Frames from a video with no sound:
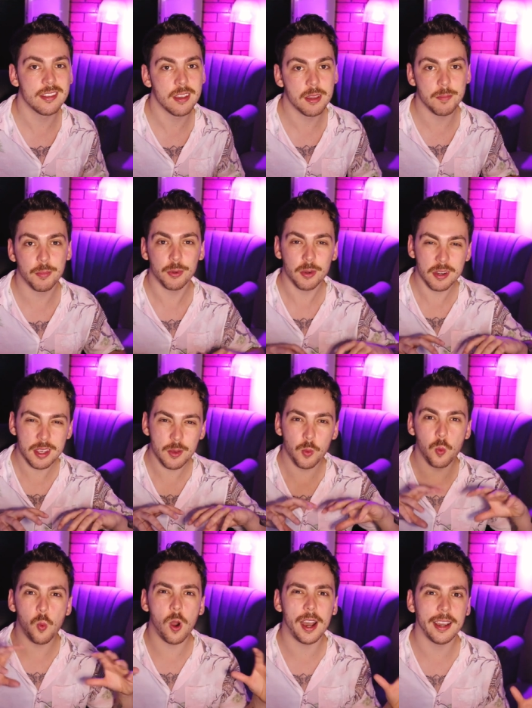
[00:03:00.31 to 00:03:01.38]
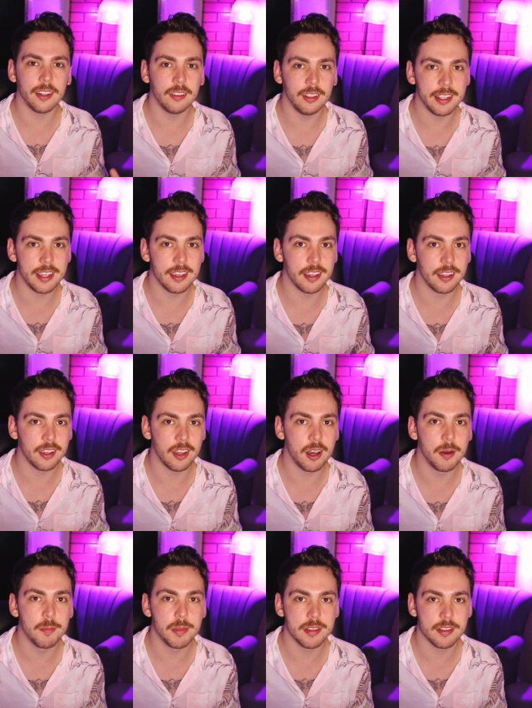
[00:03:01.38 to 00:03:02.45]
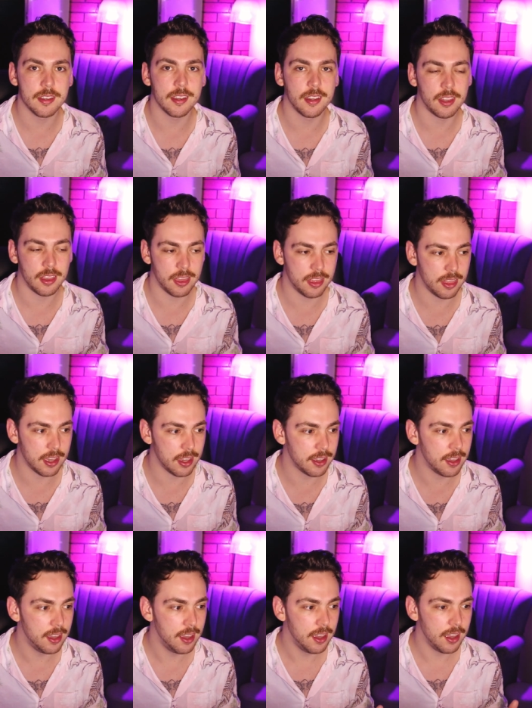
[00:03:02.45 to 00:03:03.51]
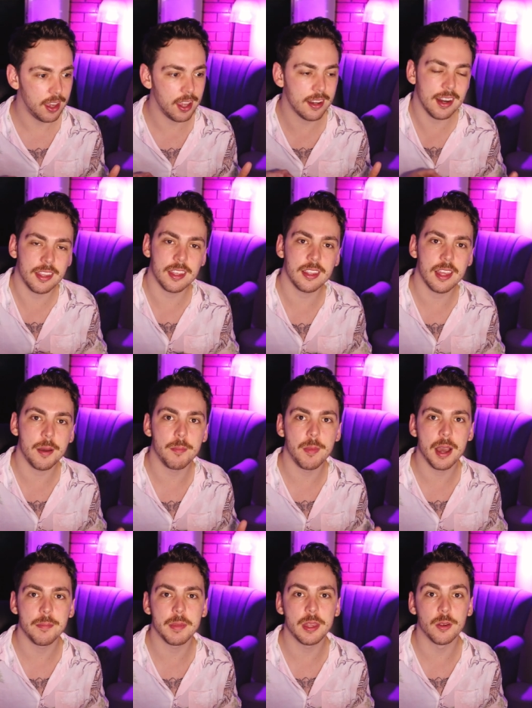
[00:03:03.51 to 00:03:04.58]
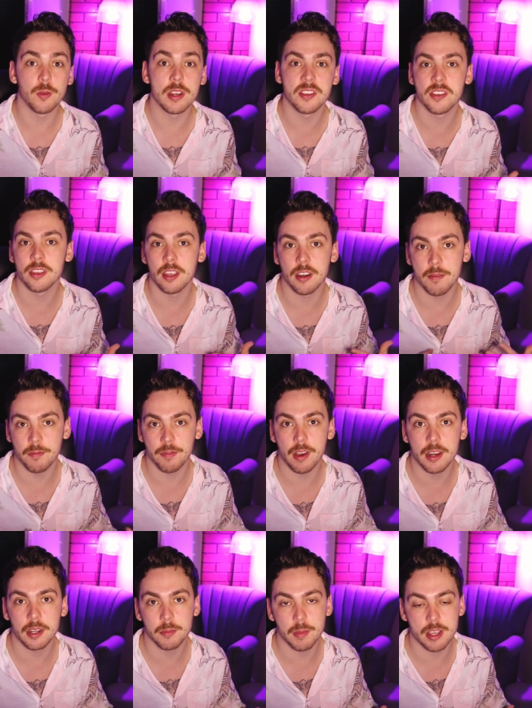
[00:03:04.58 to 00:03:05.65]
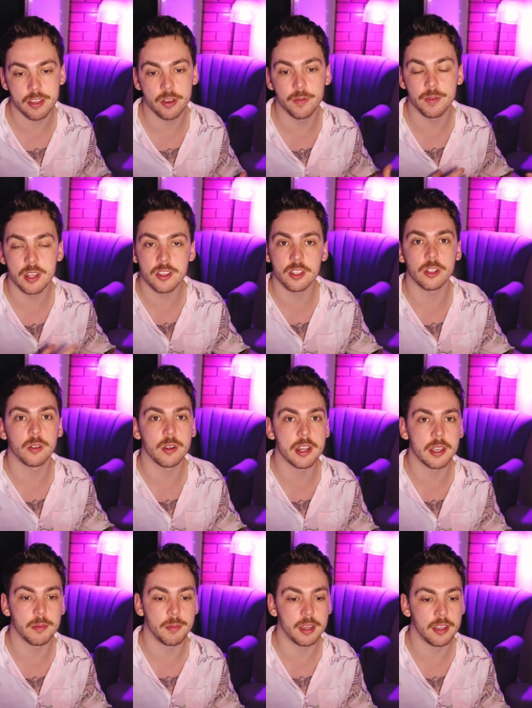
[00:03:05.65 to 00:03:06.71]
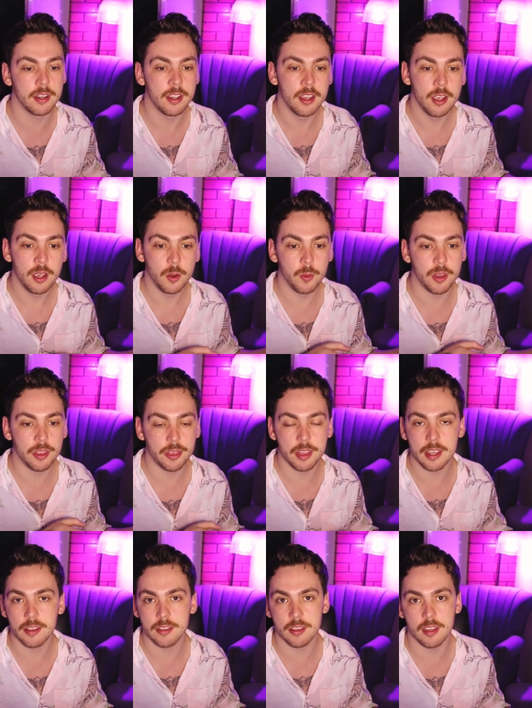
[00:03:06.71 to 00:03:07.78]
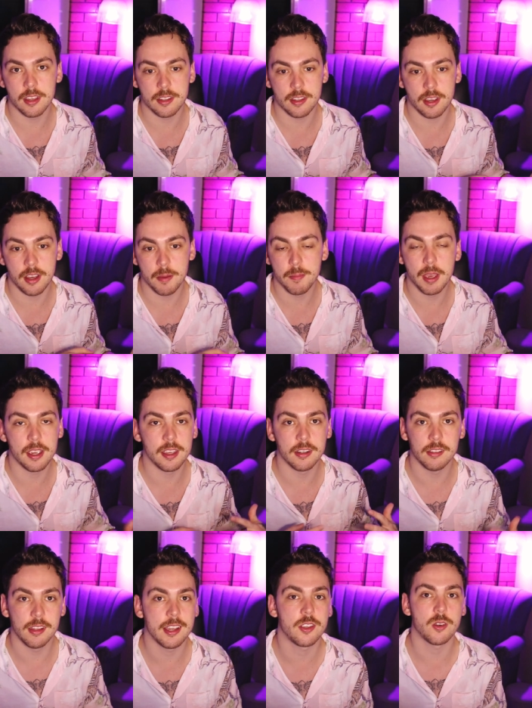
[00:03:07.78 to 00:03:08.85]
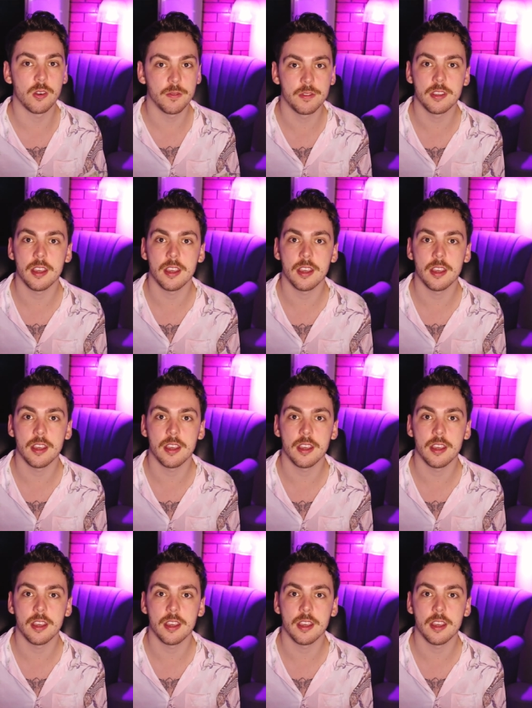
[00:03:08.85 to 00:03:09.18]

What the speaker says: is a pretty widely encompassing thing, and I think that might be the reason that I'm finding myself disagreeing a bit with things that Meg and Alexa have